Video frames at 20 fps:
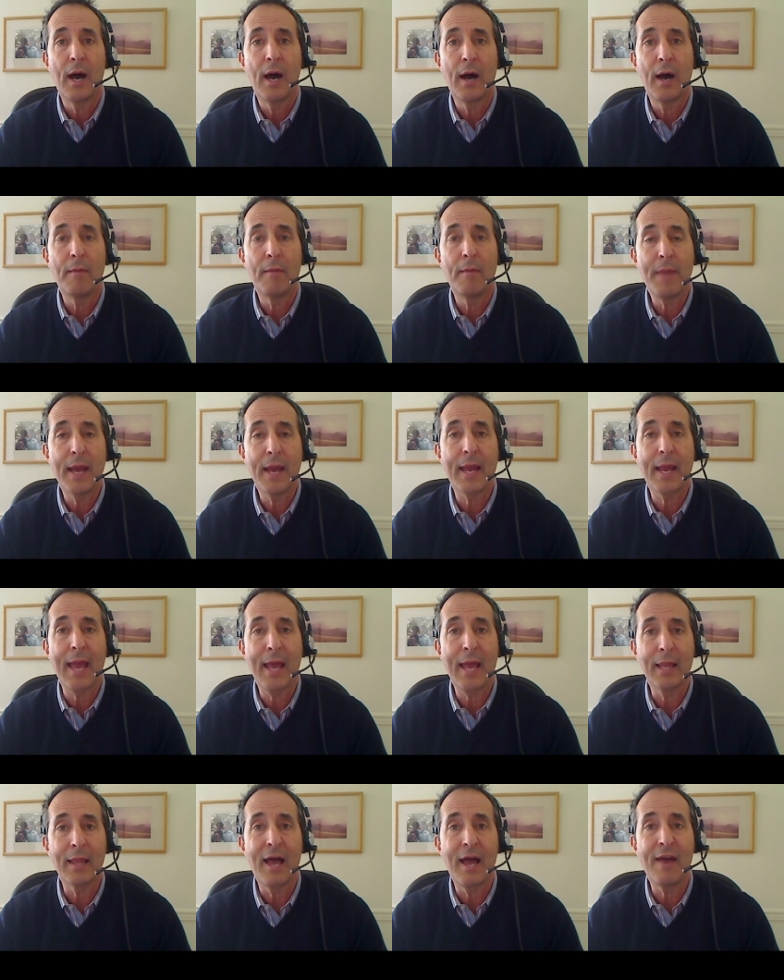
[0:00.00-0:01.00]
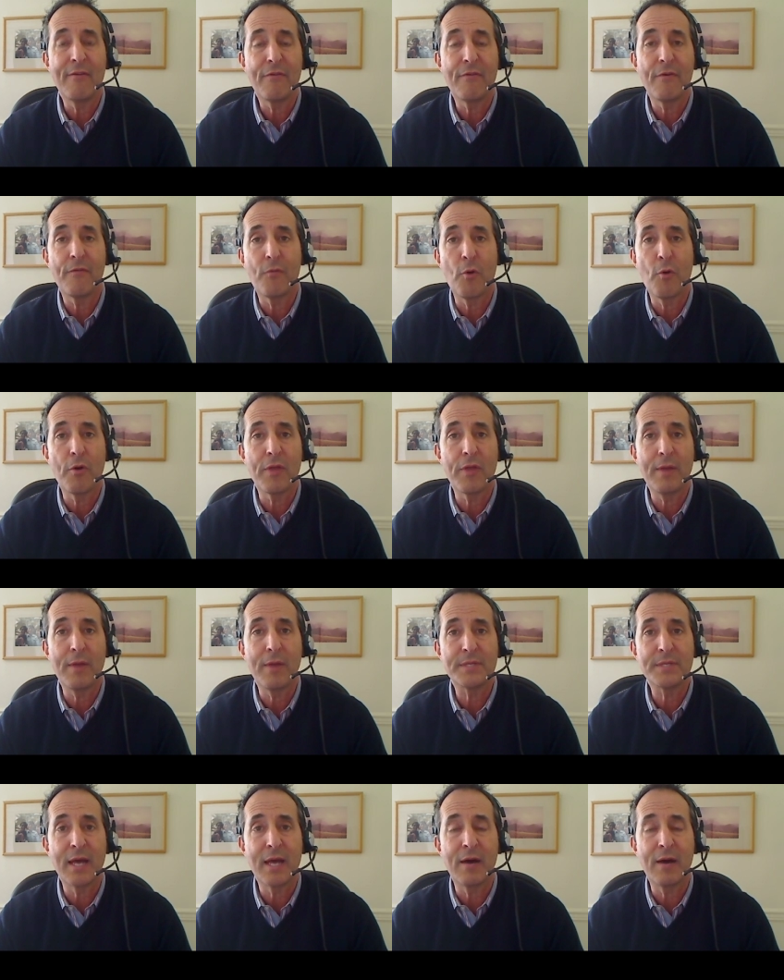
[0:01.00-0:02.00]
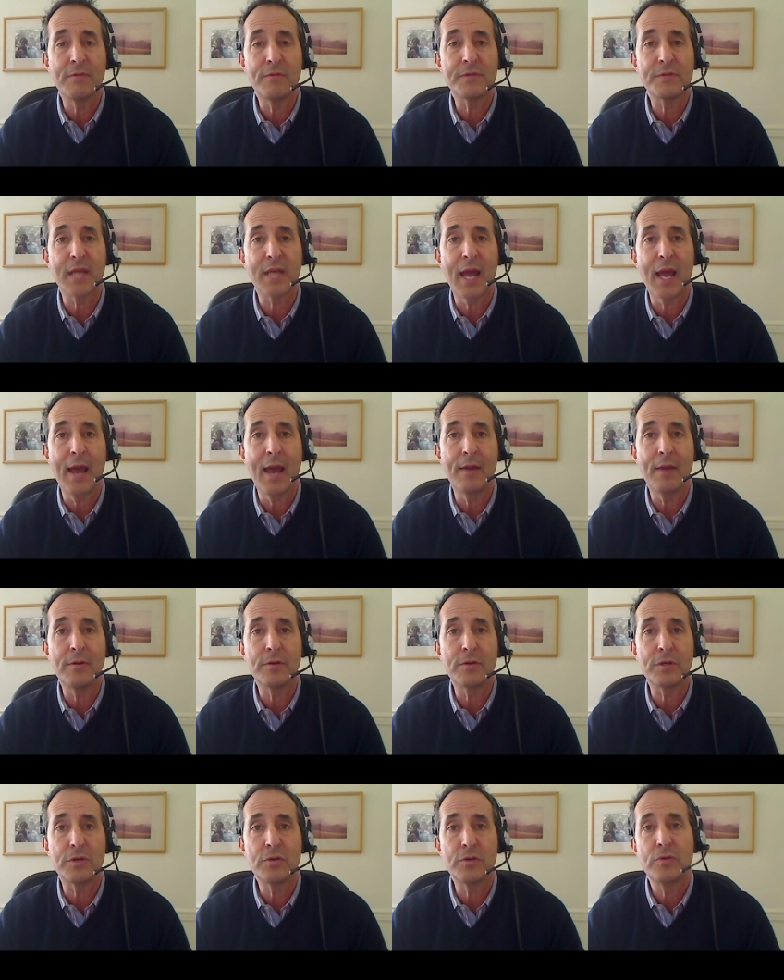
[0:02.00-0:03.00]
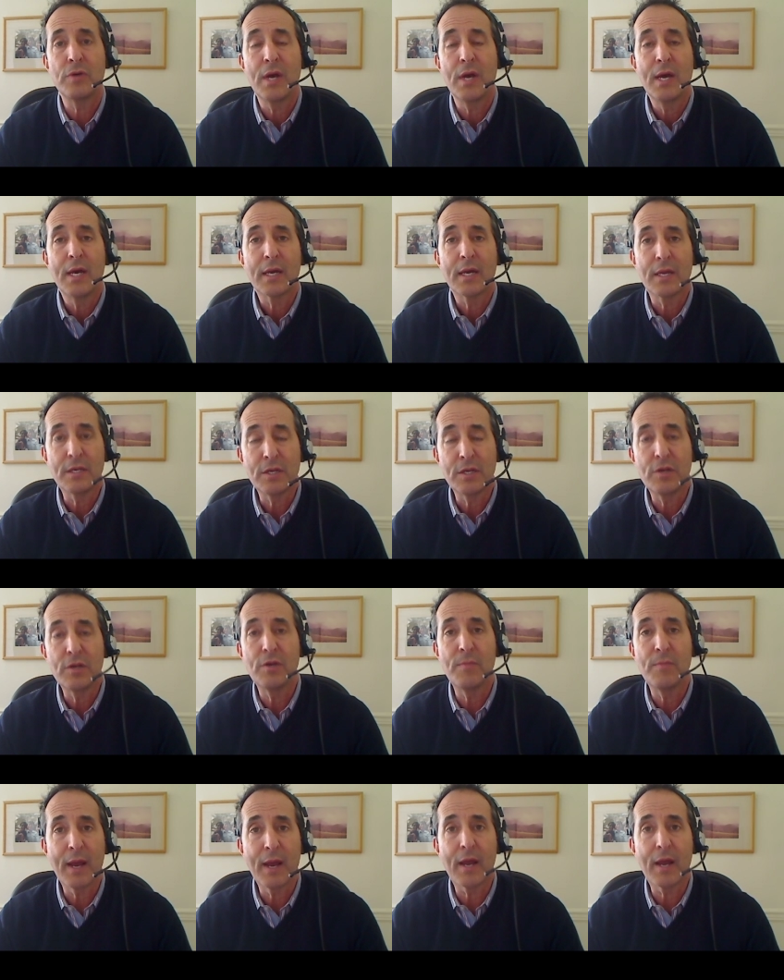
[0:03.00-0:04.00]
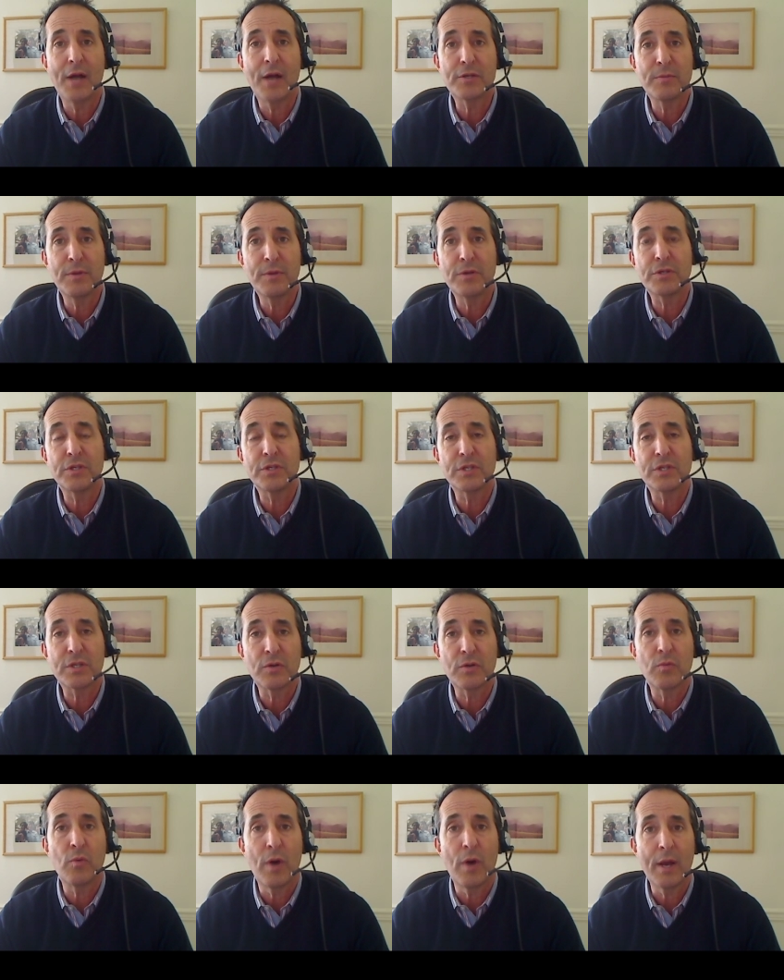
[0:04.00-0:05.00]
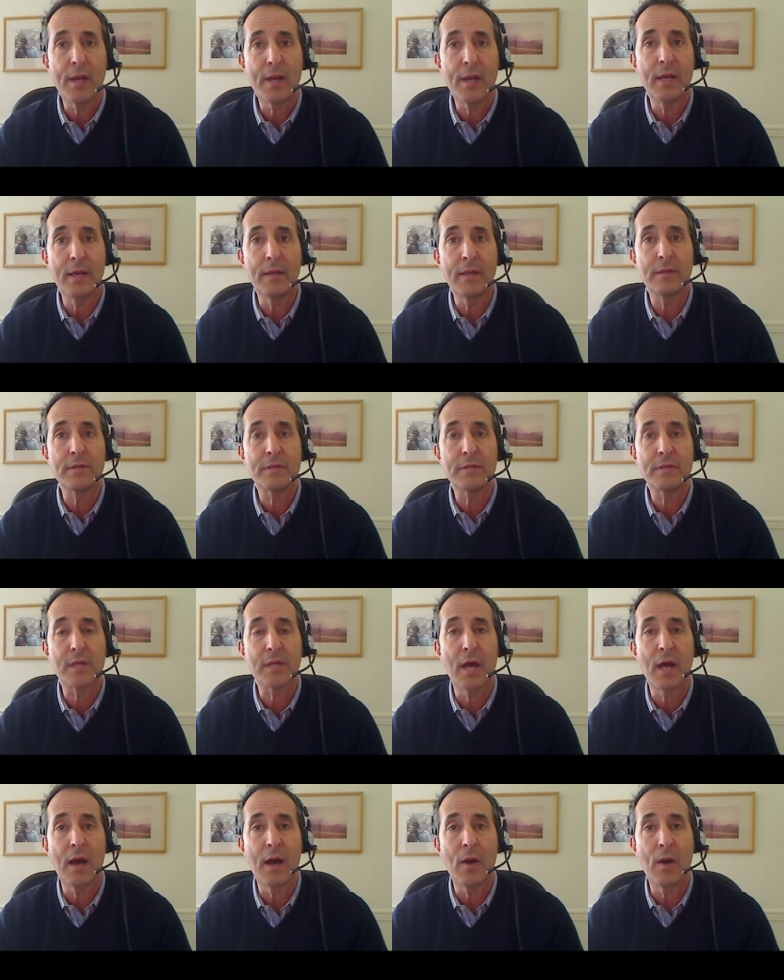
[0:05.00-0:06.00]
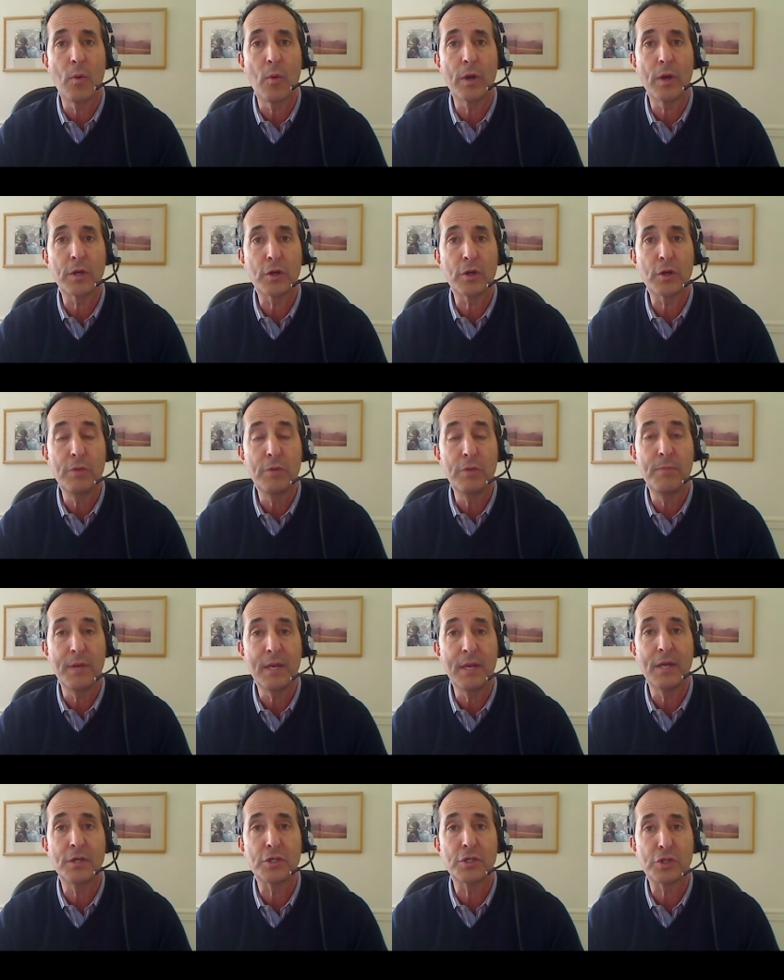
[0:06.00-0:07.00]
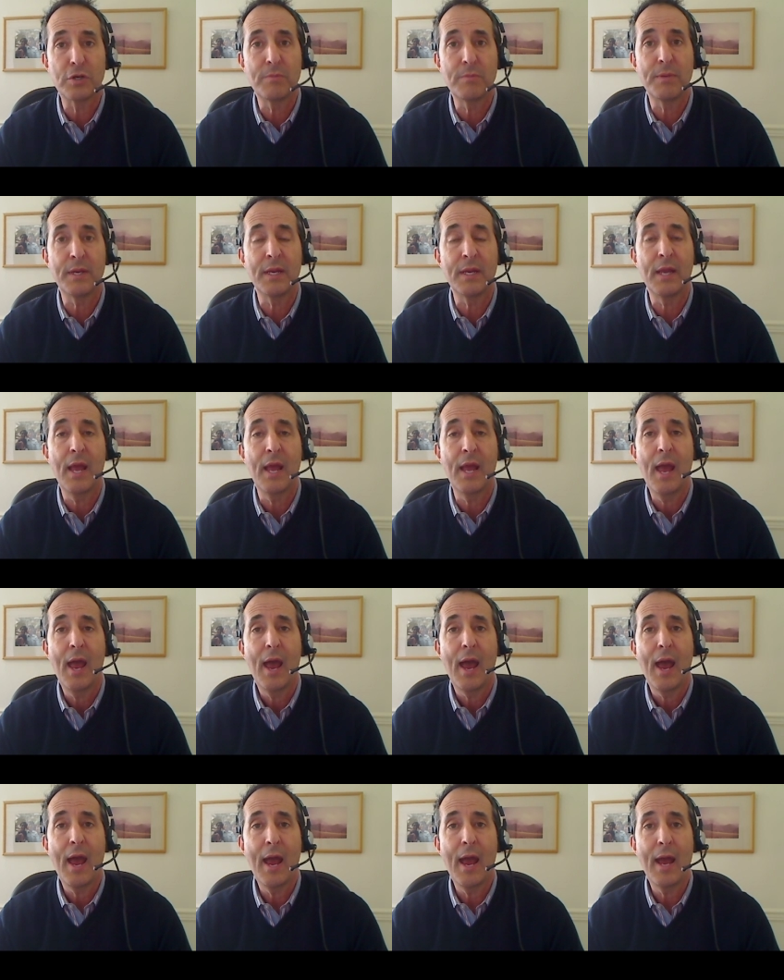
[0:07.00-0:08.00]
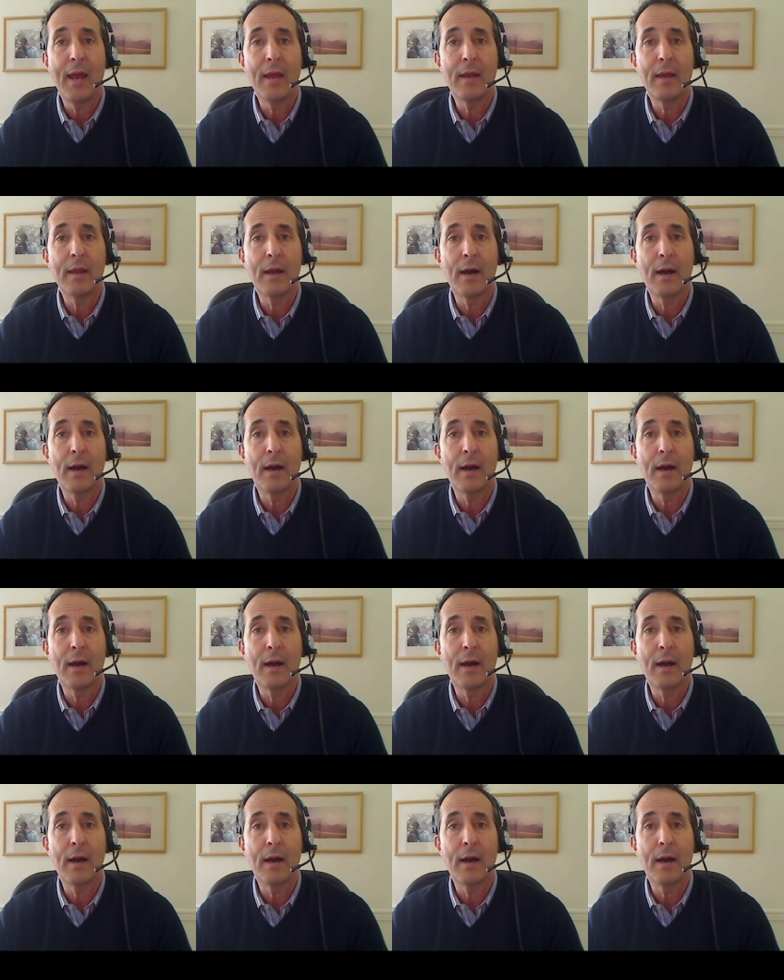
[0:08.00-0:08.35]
make a life for themselves and to continue to make contributions to what could be and should be a